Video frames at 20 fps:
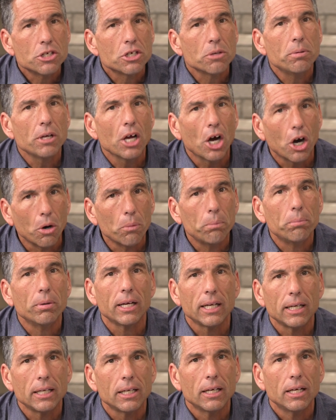to be
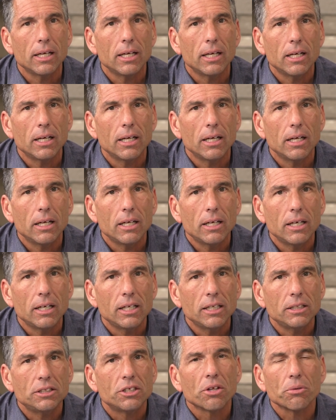open
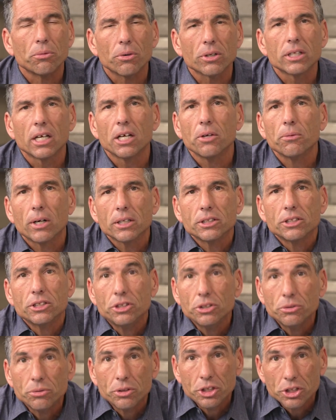to the work that he wants to
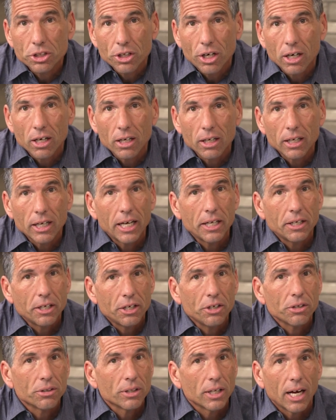do in your heart and
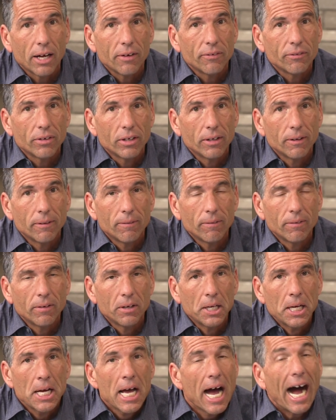in your life.
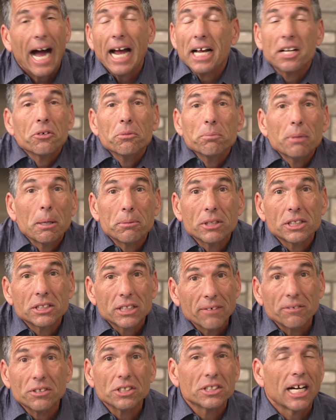I can remember
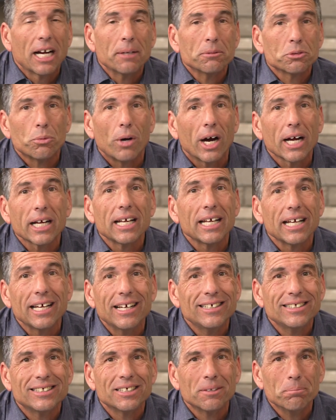several times walking
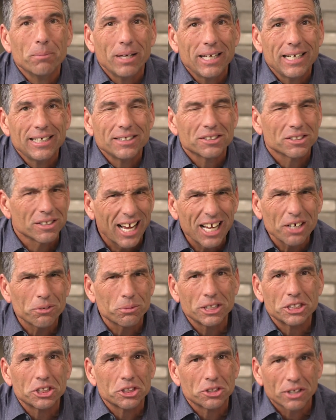into meetings like
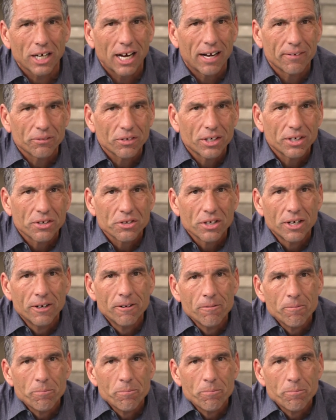regional conference